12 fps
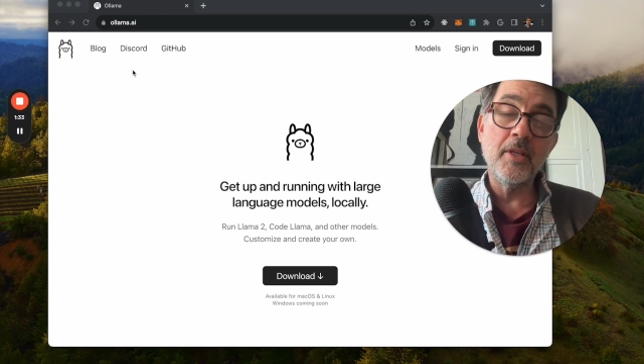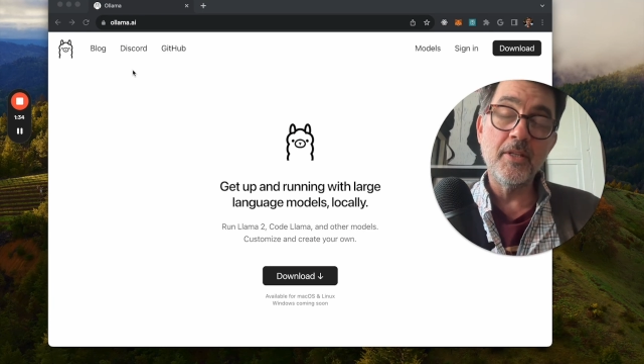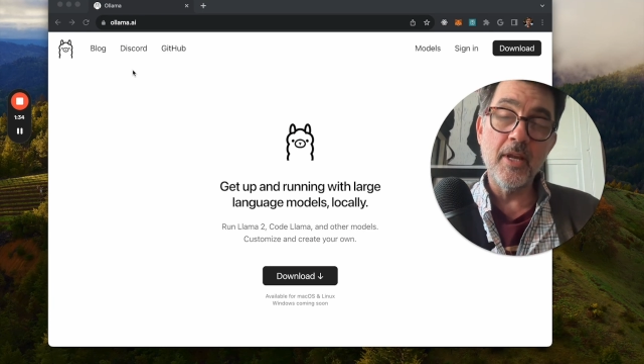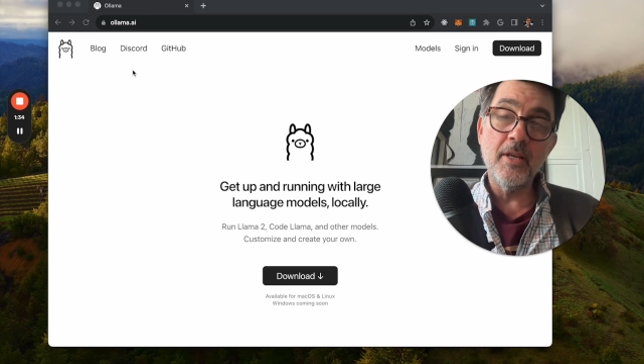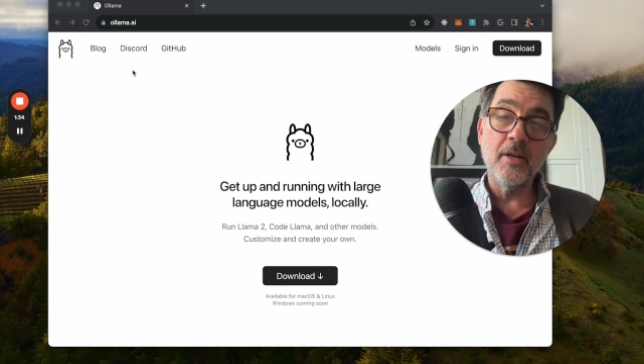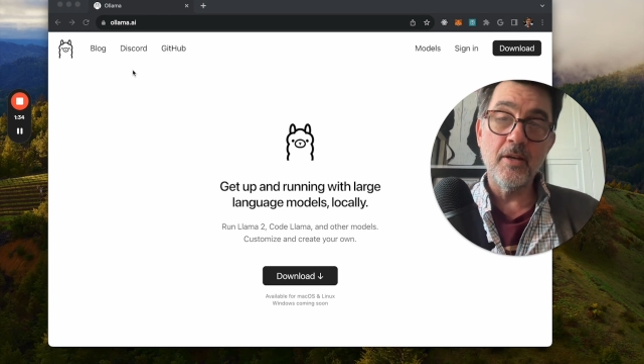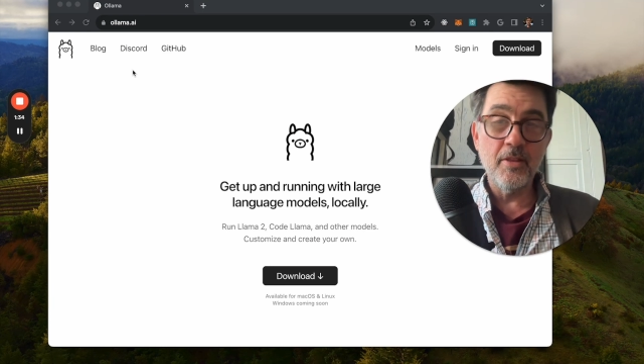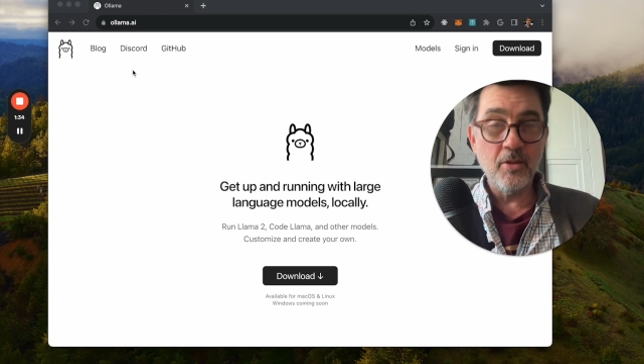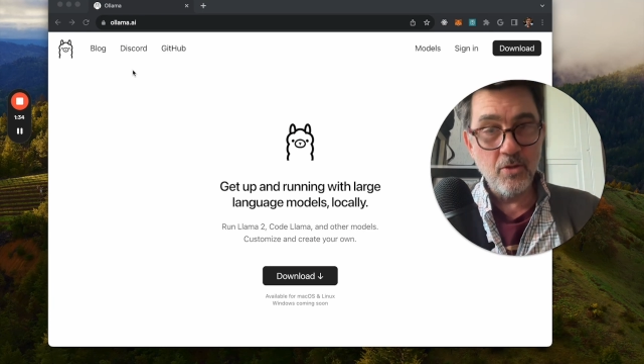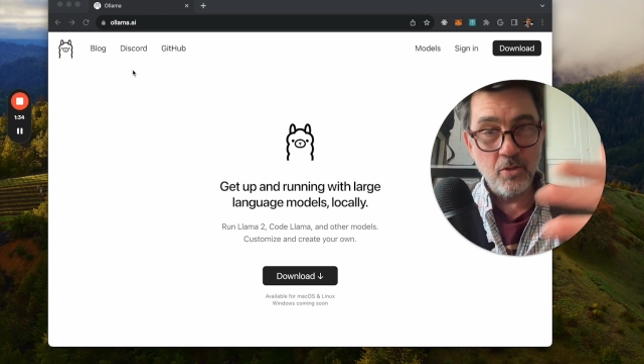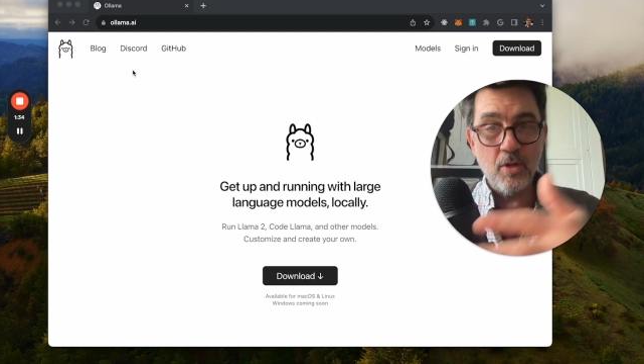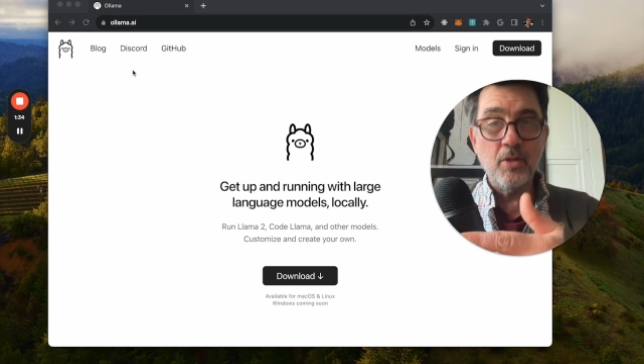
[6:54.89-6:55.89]
data that
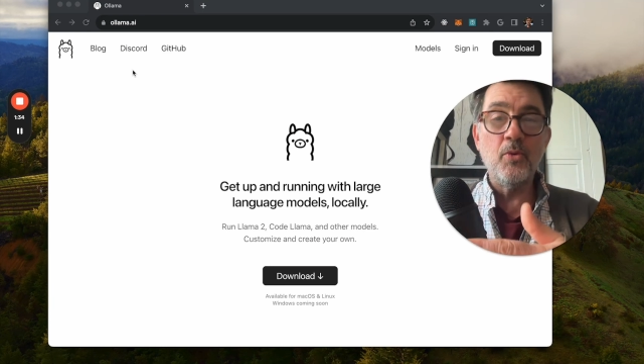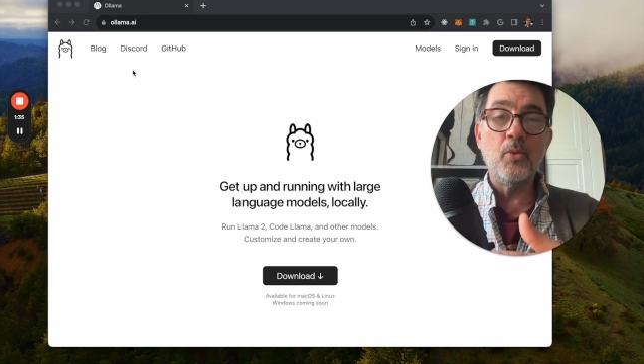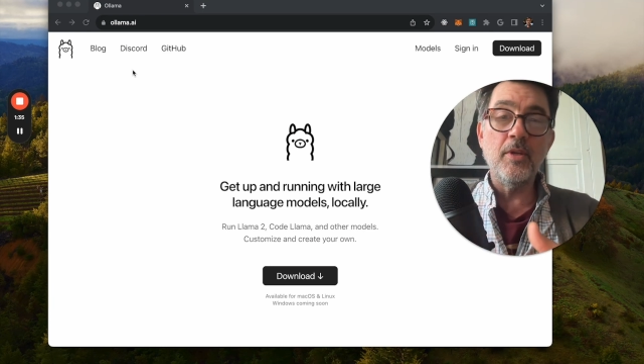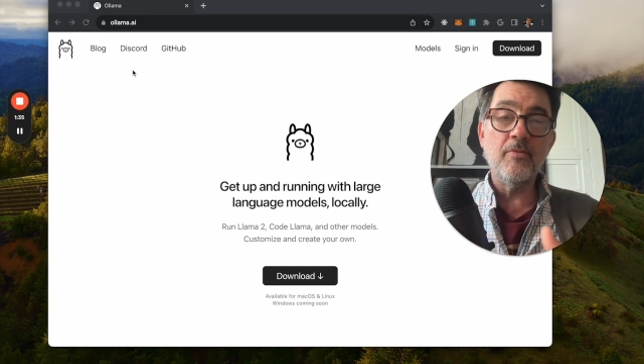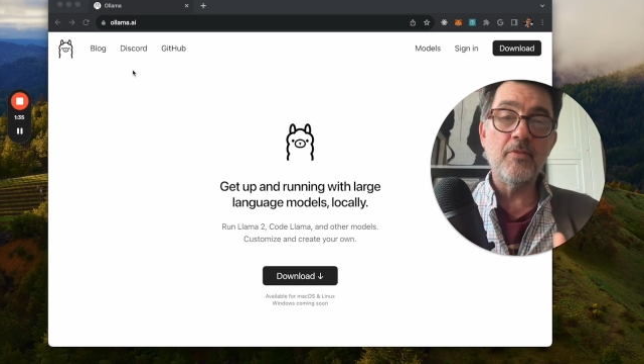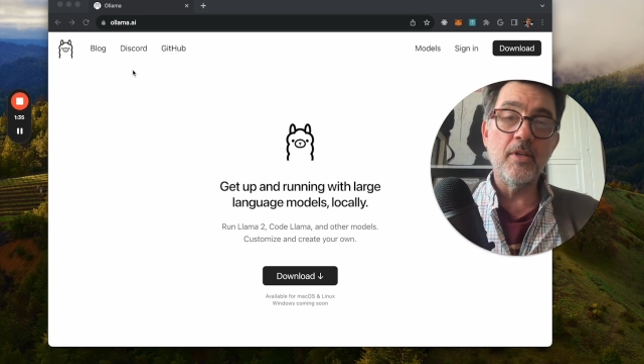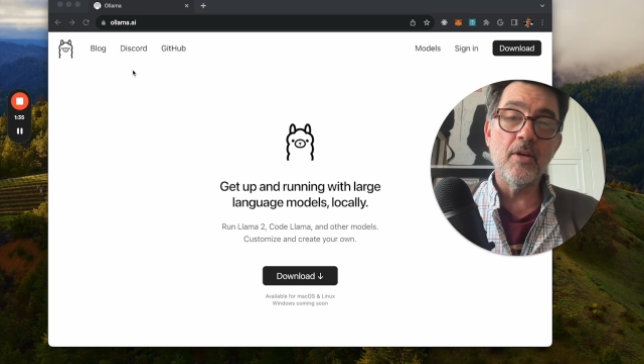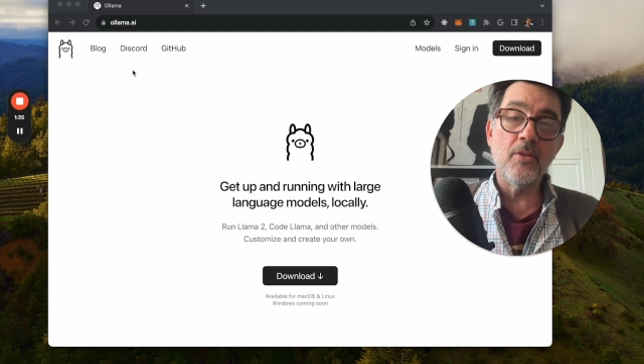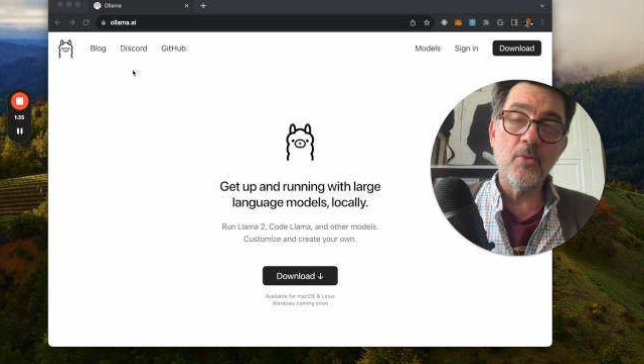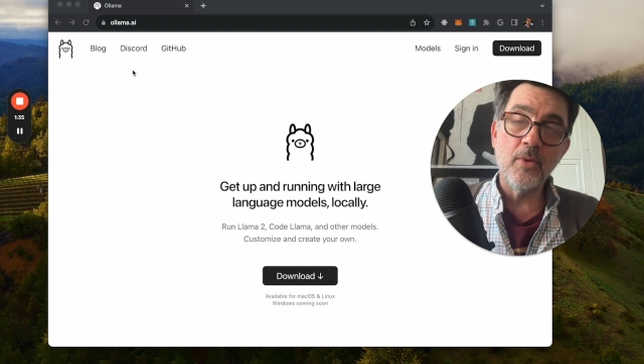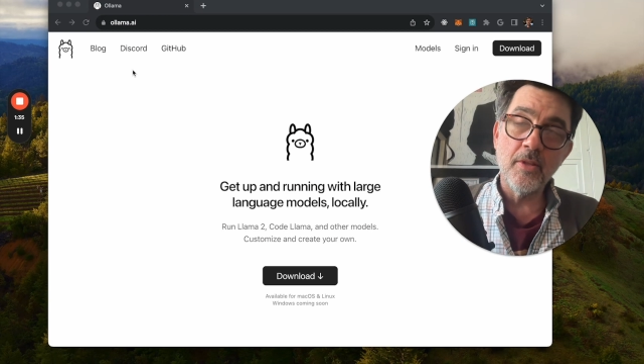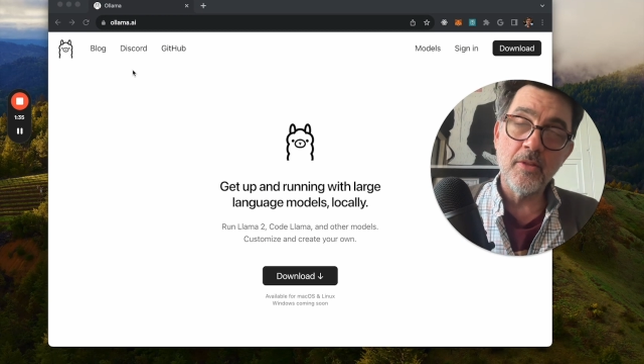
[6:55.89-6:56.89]
you're trying to weave together
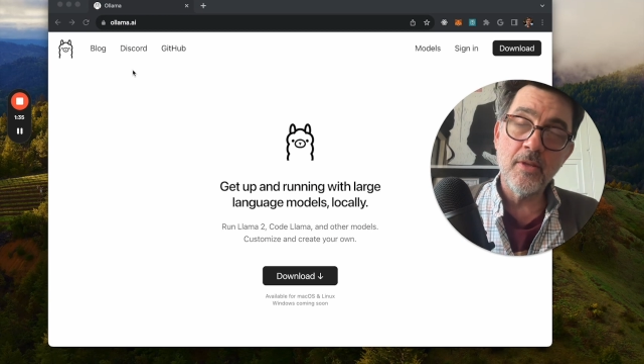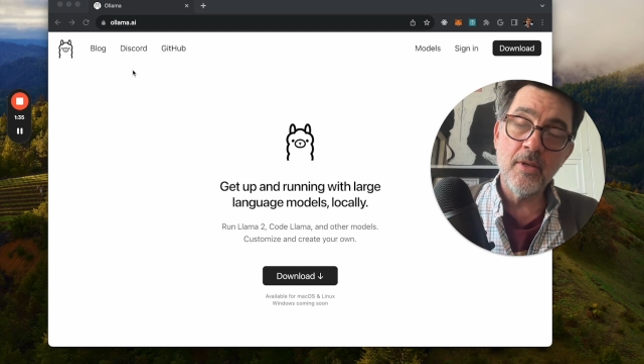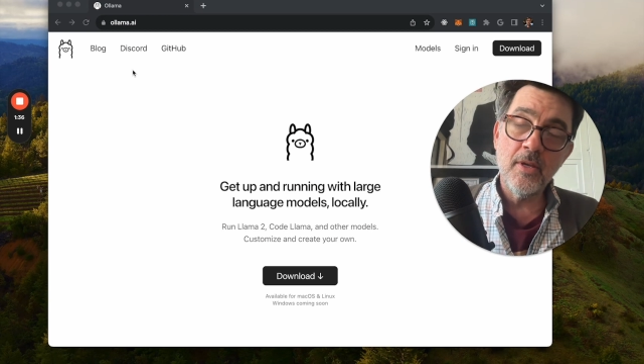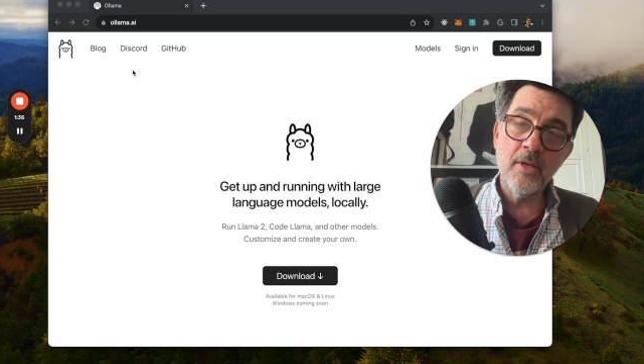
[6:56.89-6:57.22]
with